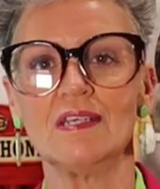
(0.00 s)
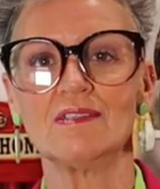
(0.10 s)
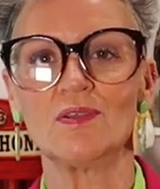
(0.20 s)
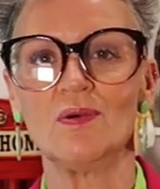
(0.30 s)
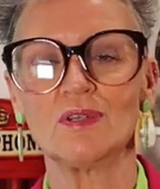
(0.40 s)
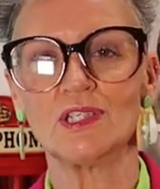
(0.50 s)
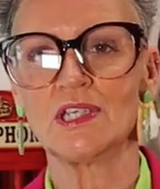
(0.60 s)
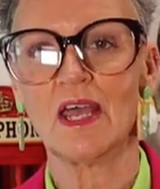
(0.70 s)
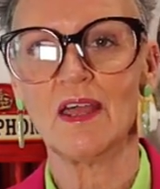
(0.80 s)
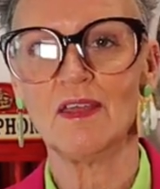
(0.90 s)
is launch
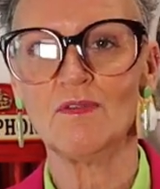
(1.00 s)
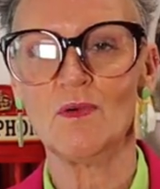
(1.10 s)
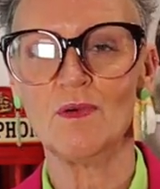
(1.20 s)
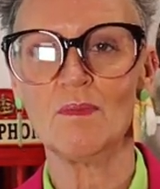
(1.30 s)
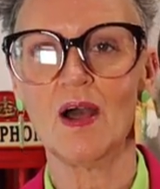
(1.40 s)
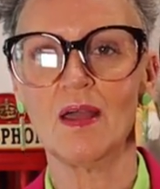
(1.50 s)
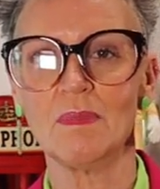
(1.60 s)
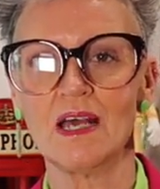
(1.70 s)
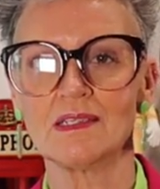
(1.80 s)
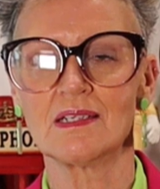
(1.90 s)
day for my
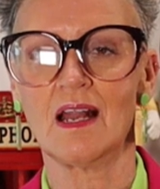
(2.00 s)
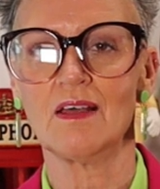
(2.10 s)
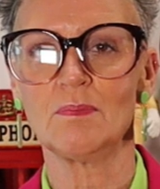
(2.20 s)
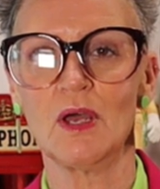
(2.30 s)
masterclass,